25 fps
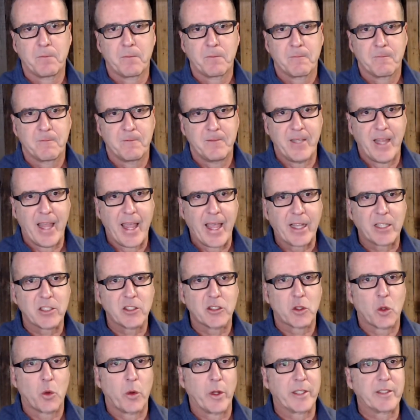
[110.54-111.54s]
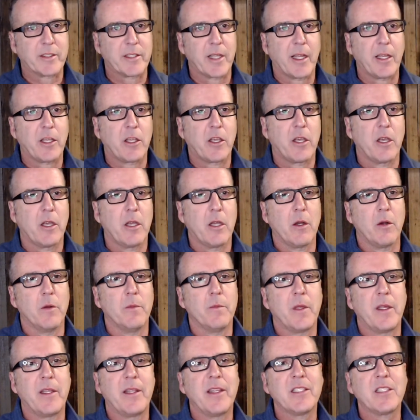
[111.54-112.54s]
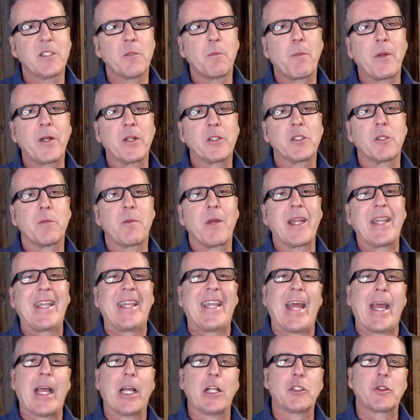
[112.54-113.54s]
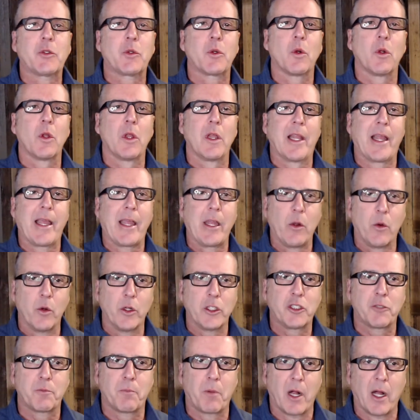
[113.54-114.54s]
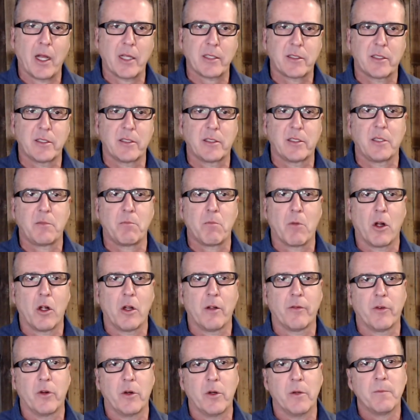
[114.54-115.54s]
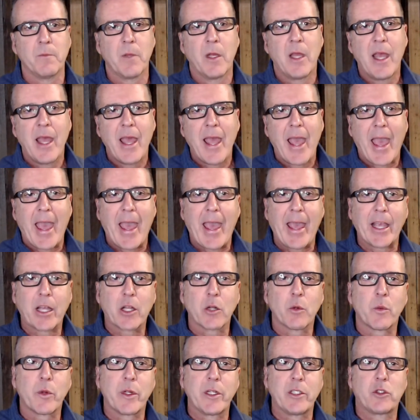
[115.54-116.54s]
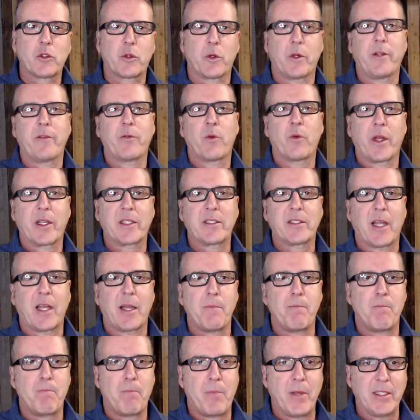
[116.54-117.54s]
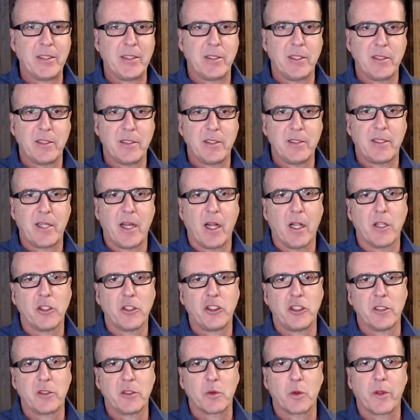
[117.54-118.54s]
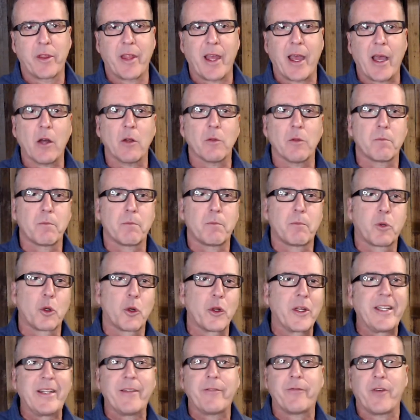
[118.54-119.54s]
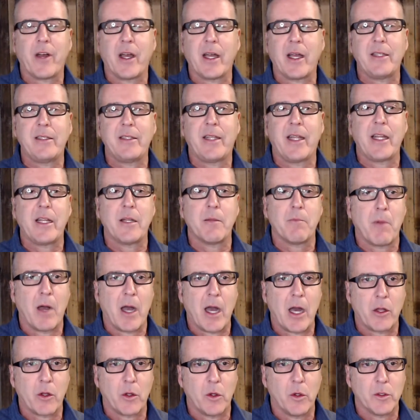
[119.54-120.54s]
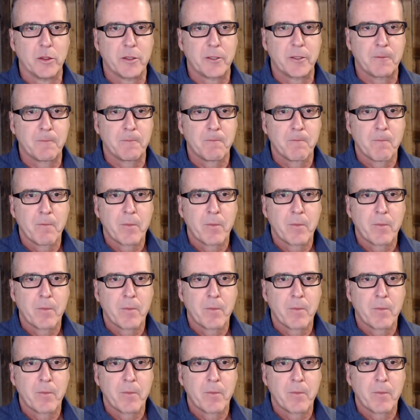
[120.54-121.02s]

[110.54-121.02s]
Next, Quicksite Q, and this appears to be a natural language processing marvel. It can retrieve Quicksite business intelligence without predefined data models.